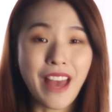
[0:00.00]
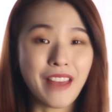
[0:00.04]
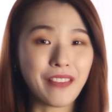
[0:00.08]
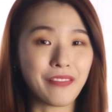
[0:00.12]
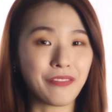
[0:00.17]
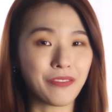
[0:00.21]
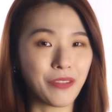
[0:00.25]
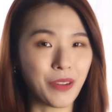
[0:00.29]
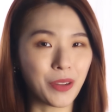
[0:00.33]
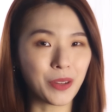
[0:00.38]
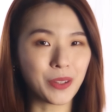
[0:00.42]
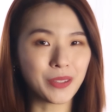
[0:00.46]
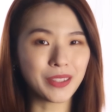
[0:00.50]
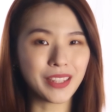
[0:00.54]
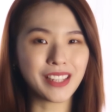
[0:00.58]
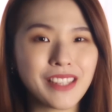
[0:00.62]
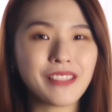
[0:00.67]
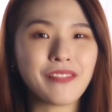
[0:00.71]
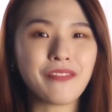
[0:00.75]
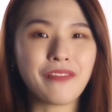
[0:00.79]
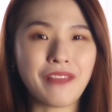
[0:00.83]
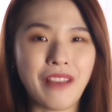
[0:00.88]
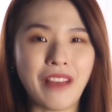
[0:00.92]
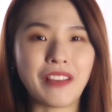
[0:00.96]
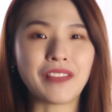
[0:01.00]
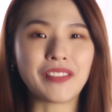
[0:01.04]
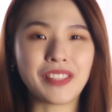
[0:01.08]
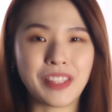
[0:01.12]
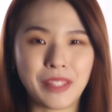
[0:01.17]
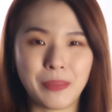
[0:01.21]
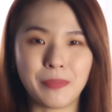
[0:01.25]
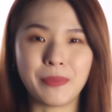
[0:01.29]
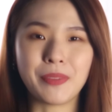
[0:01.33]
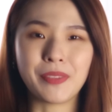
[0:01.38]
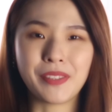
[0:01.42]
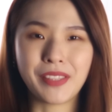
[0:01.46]
and follow these 5
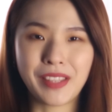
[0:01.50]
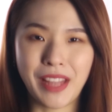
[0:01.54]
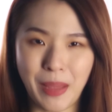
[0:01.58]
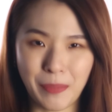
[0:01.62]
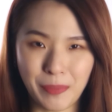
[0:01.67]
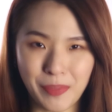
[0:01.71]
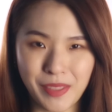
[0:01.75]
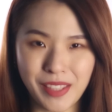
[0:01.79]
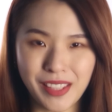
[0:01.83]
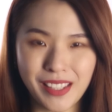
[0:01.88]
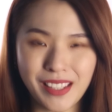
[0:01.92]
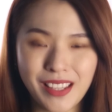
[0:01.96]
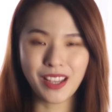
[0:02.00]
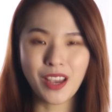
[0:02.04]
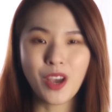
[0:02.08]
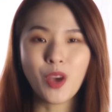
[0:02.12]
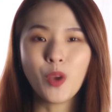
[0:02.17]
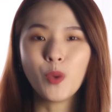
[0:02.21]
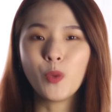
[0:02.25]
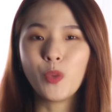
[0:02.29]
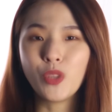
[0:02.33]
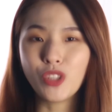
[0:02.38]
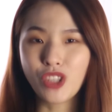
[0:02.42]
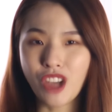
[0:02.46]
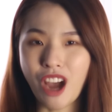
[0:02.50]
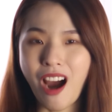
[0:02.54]
simple steps, which